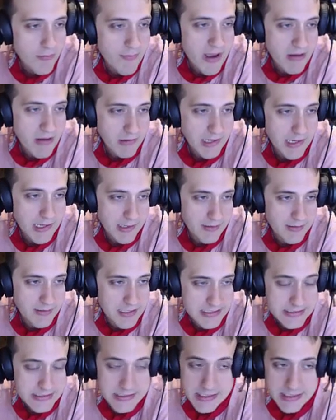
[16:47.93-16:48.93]
all about
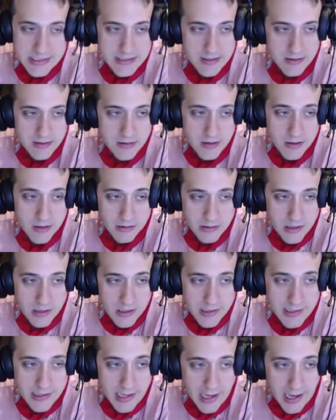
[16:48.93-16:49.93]
getting that Citadel
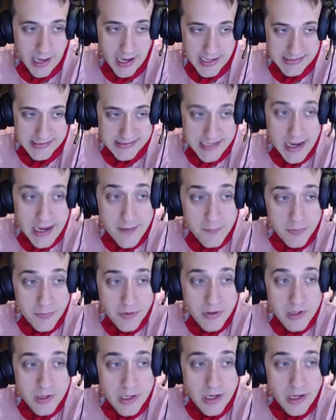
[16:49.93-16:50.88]
online ASAP.